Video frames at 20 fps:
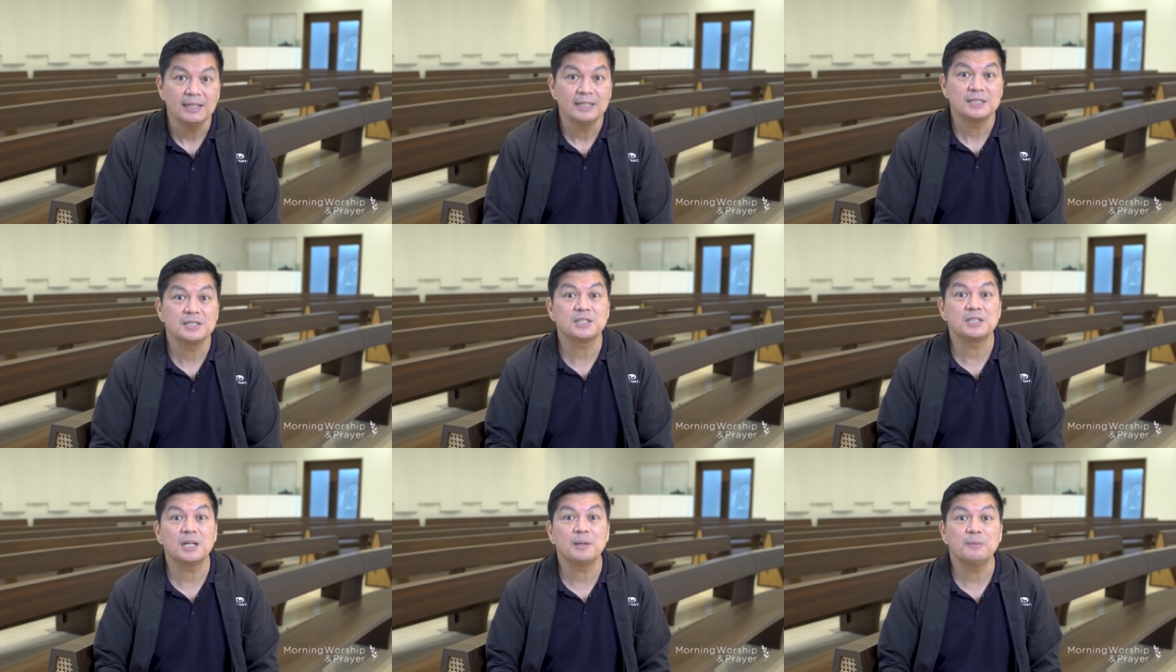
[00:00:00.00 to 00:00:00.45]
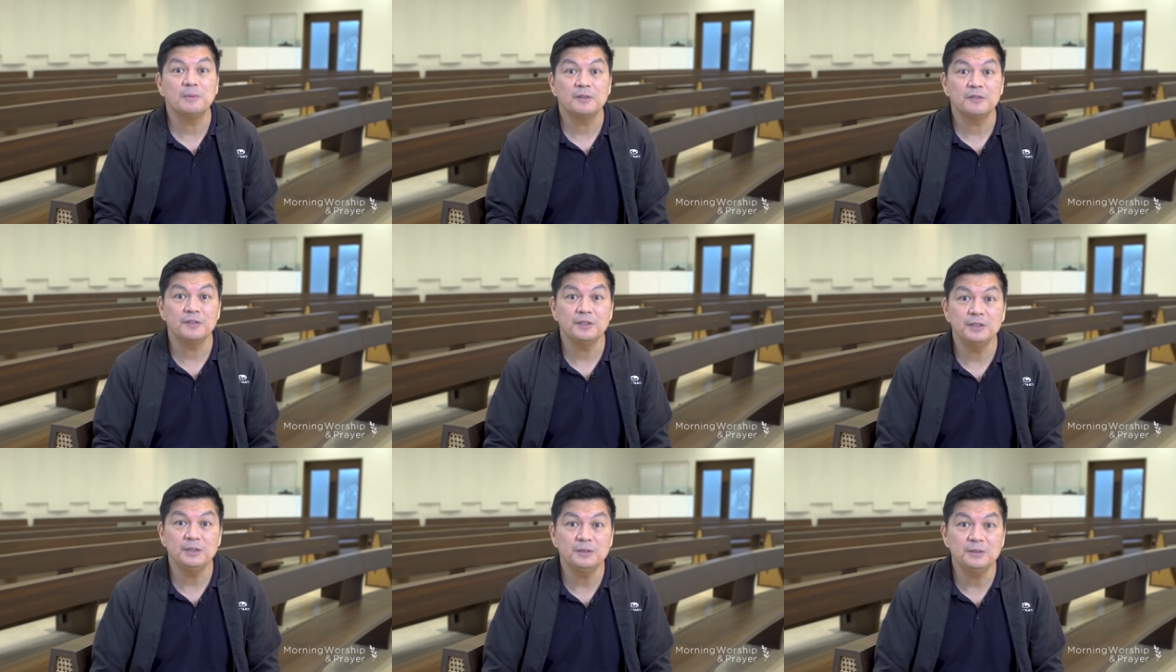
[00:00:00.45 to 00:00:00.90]
Some
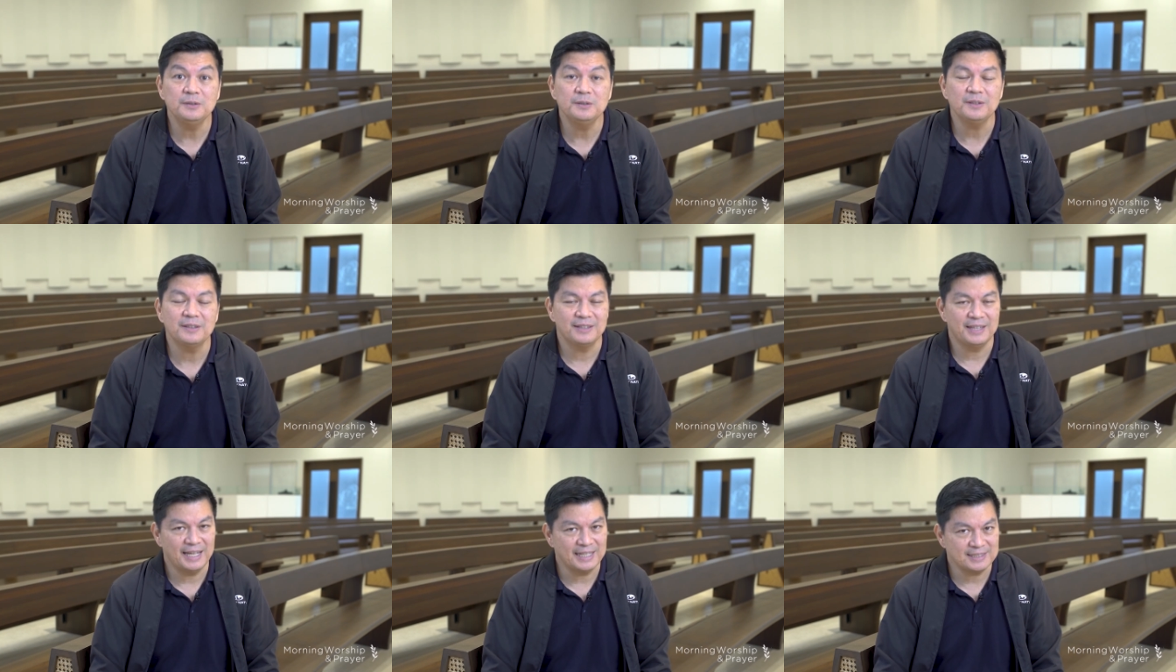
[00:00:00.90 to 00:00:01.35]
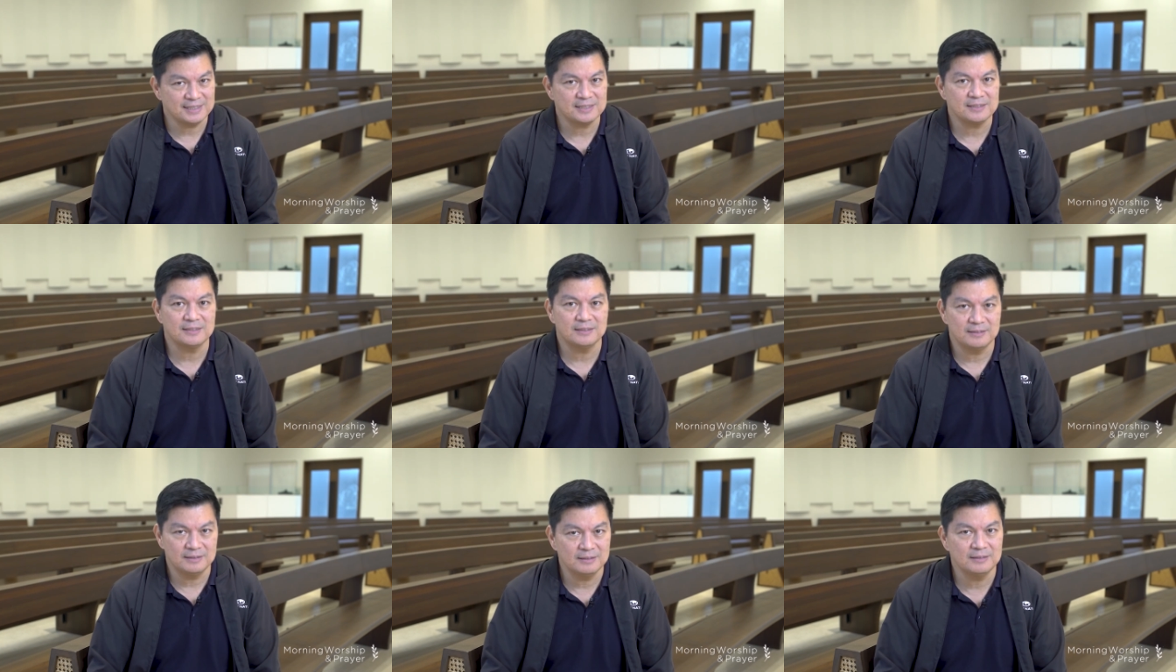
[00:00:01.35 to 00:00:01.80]
of you,
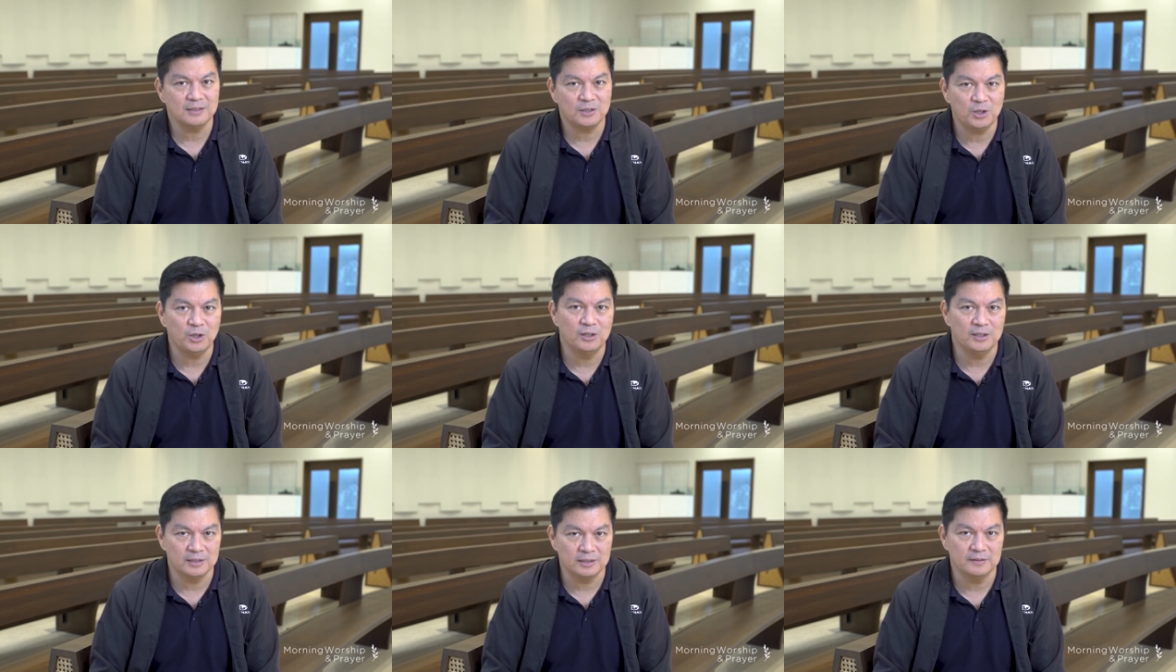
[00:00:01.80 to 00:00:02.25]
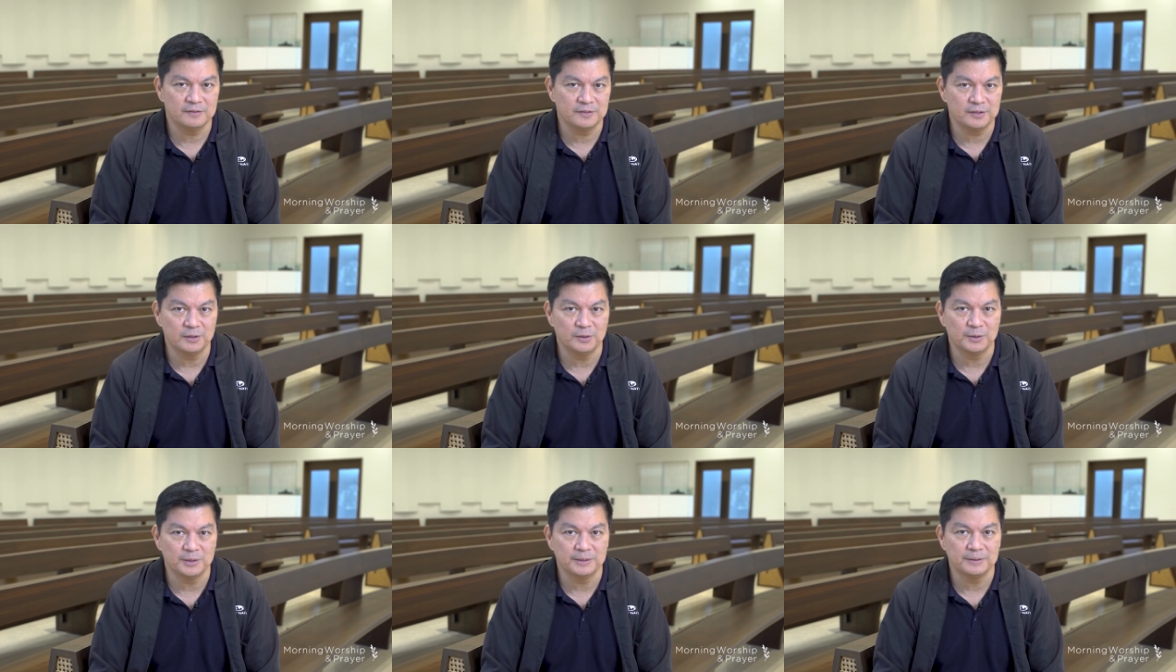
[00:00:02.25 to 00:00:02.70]
that's the calling of
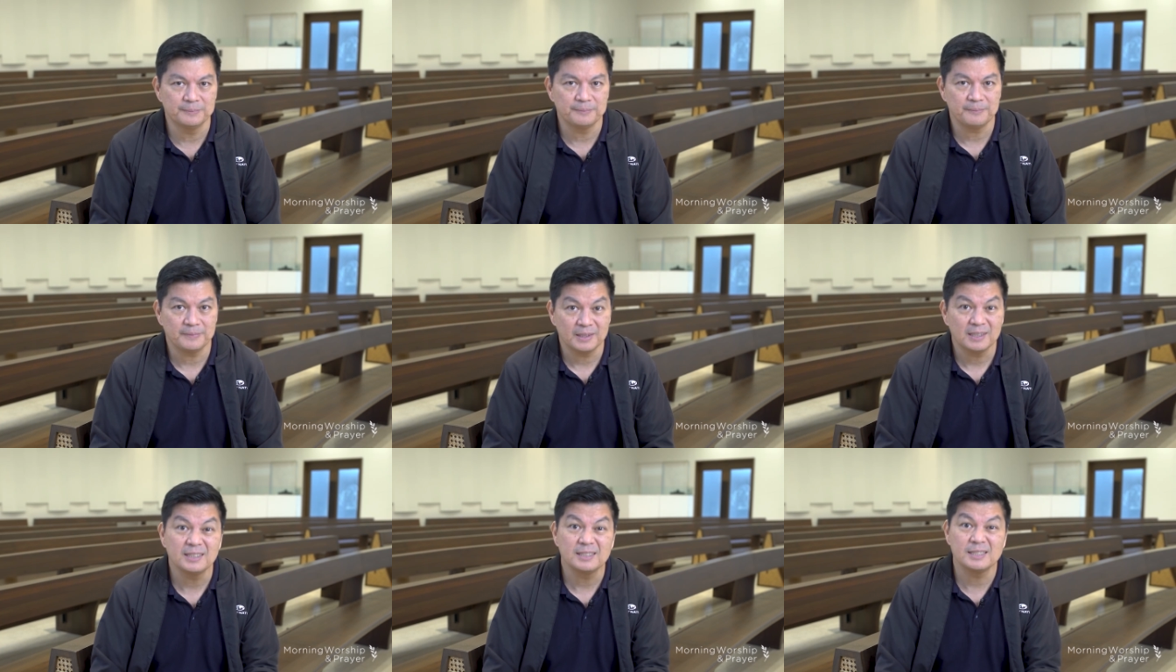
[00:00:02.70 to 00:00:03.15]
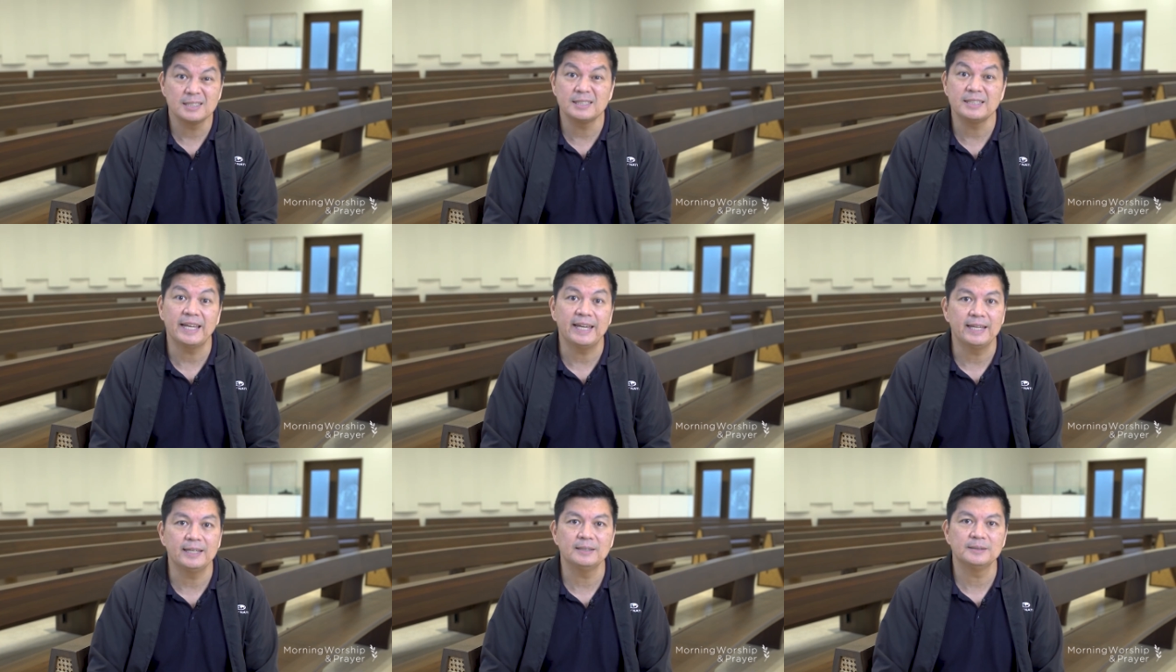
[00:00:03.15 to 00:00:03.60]
the Lord.
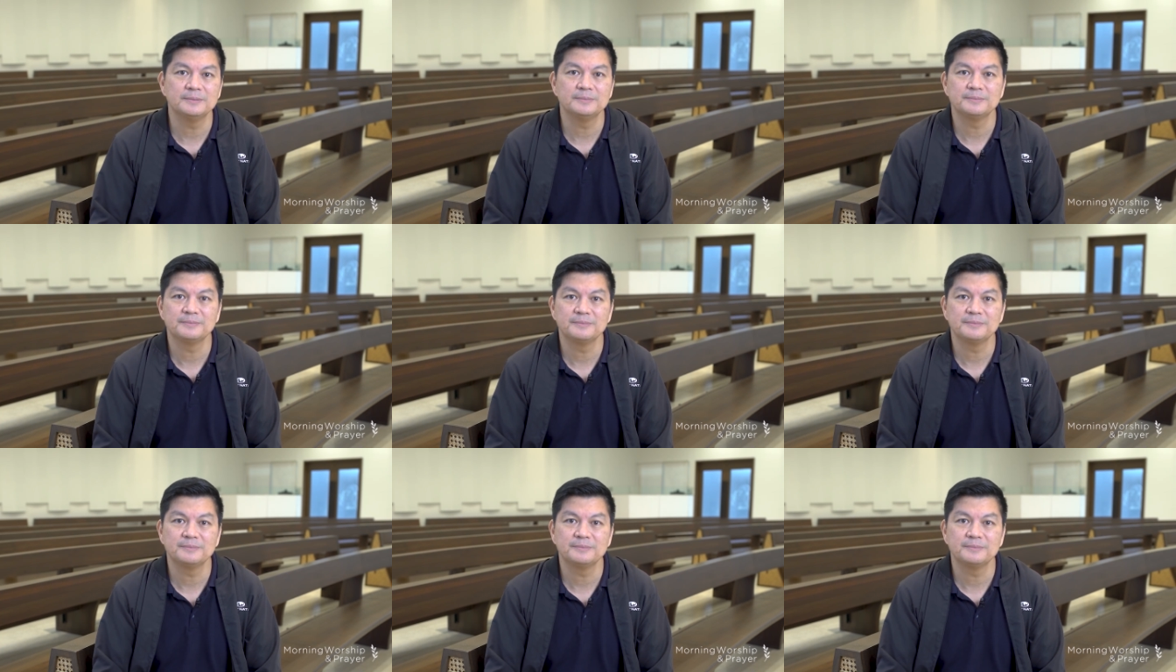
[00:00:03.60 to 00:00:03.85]
Stay.